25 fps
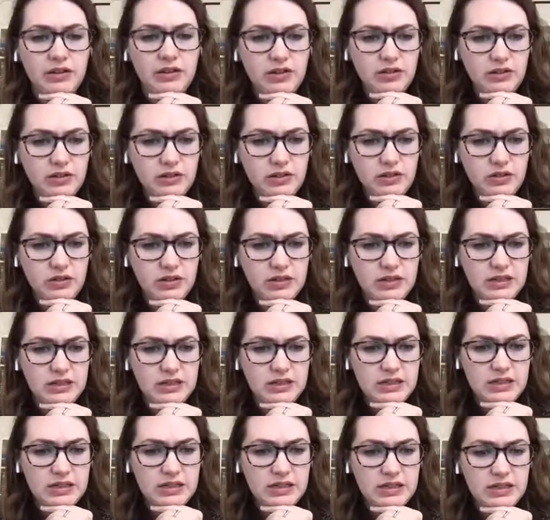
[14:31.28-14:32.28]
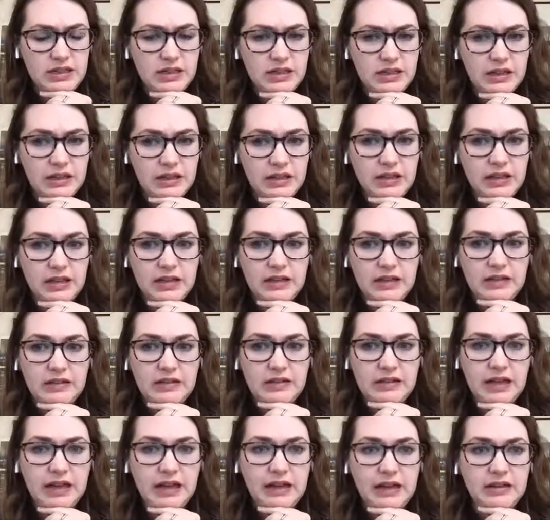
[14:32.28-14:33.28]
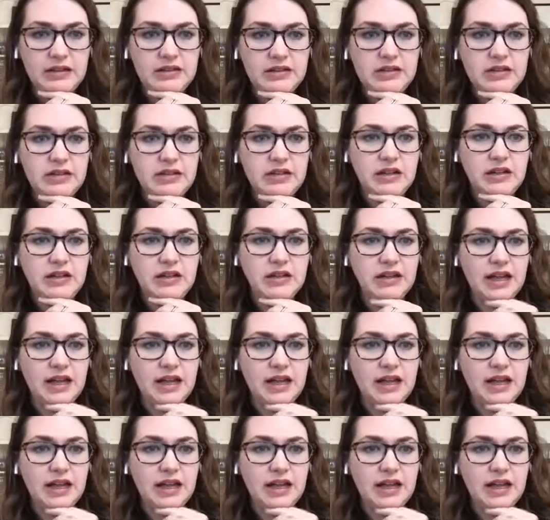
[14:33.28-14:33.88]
The other interesting thing is that